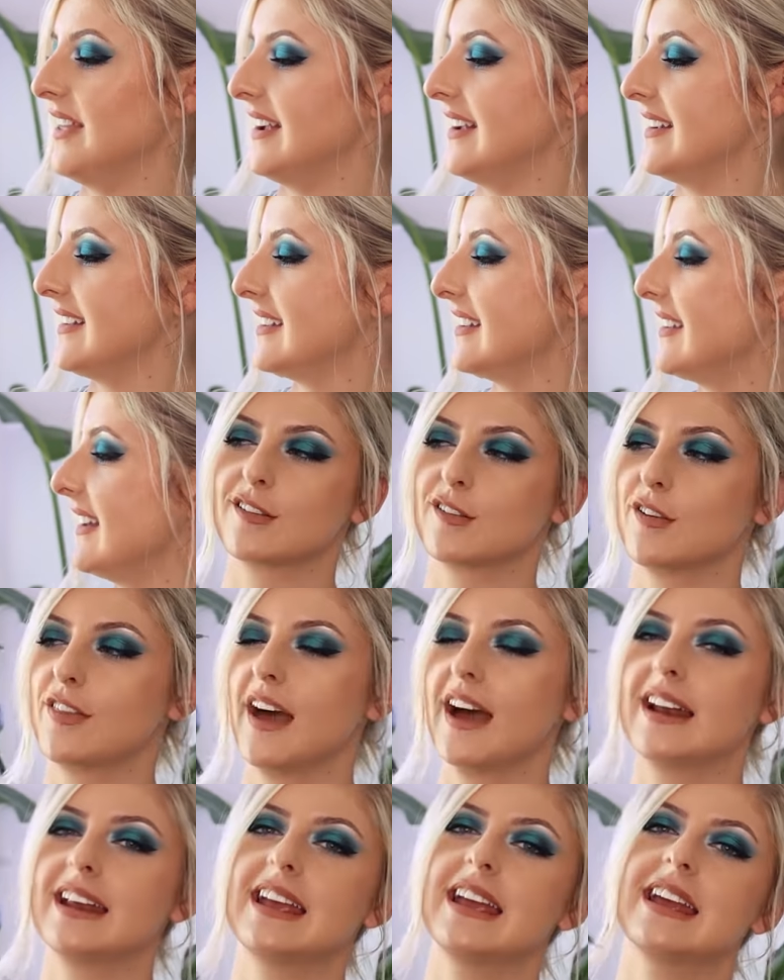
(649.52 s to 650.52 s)
this. So
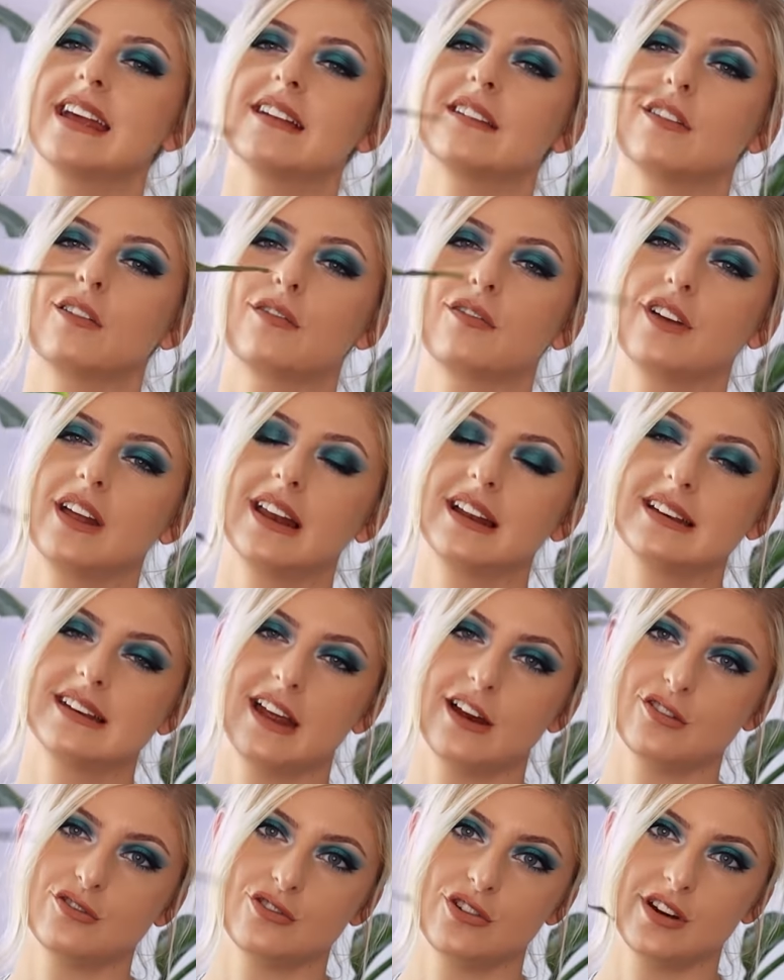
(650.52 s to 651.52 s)
that is
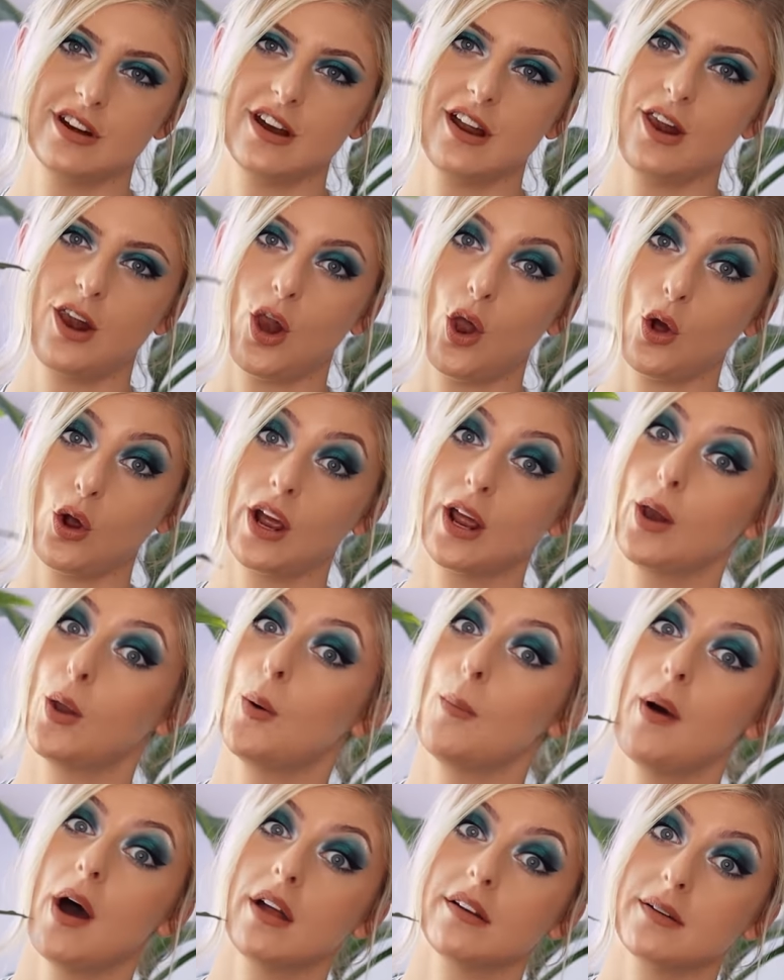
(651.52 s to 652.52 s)
Philodendron
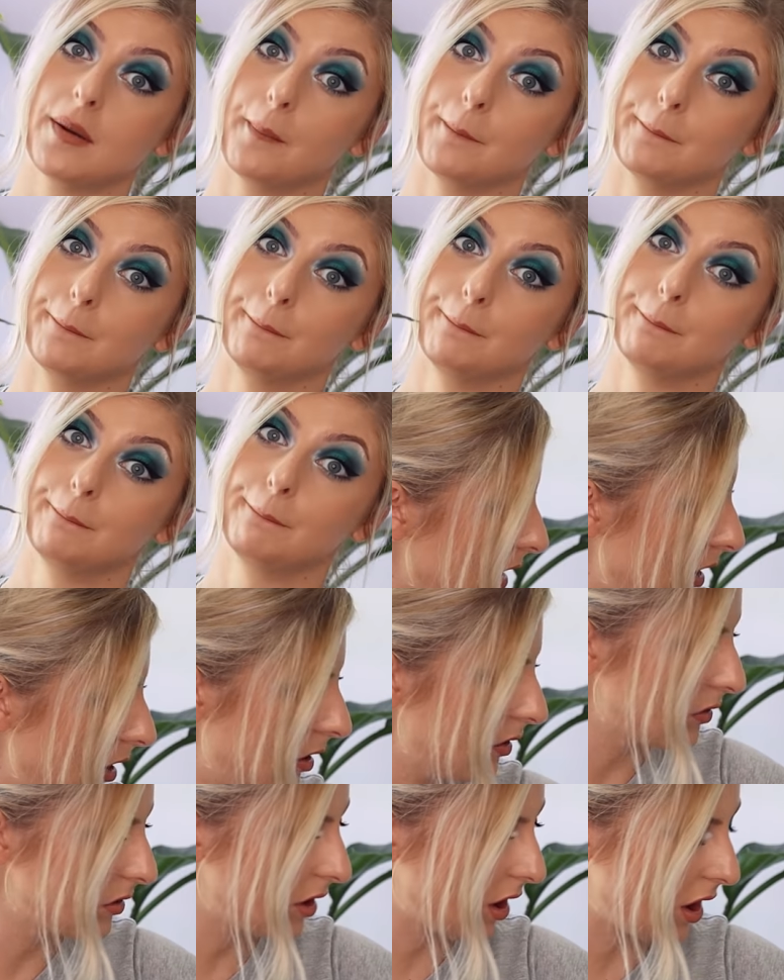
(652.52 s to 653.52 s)
longilobatum.
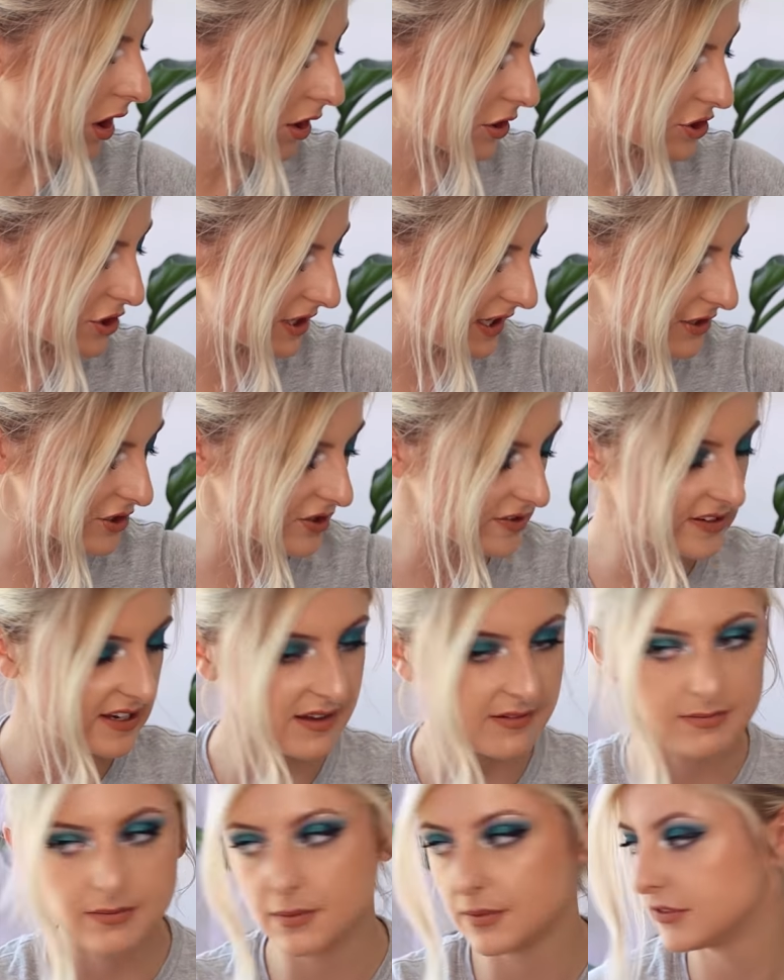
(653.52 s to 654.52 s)
Oh gosh, that just
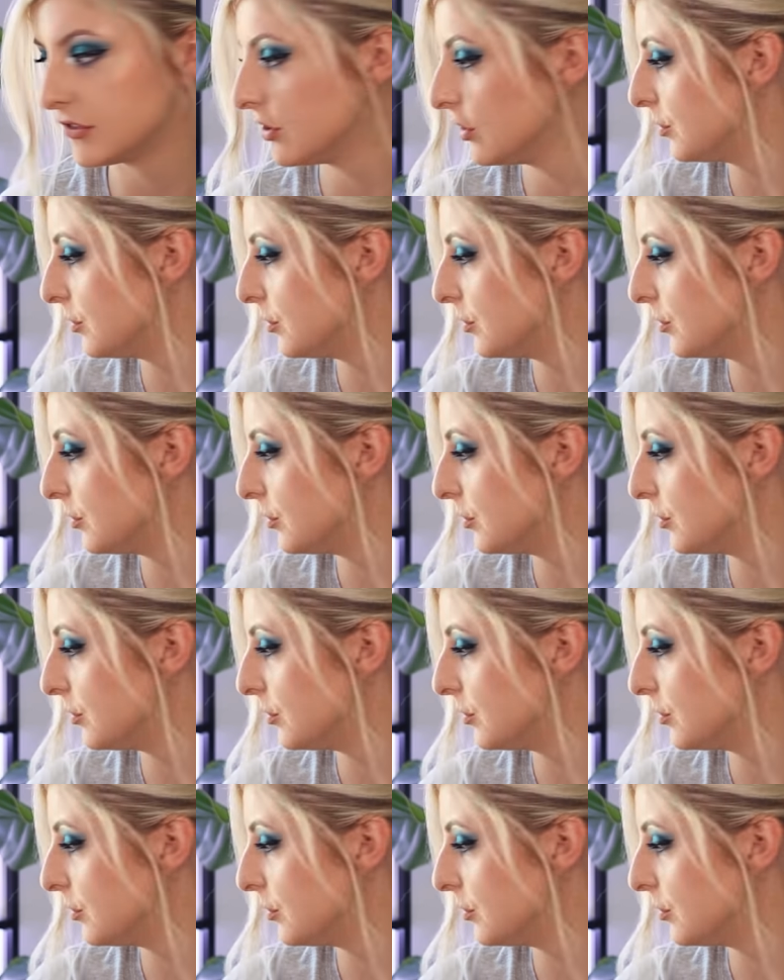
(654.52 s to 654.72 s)
leaves me with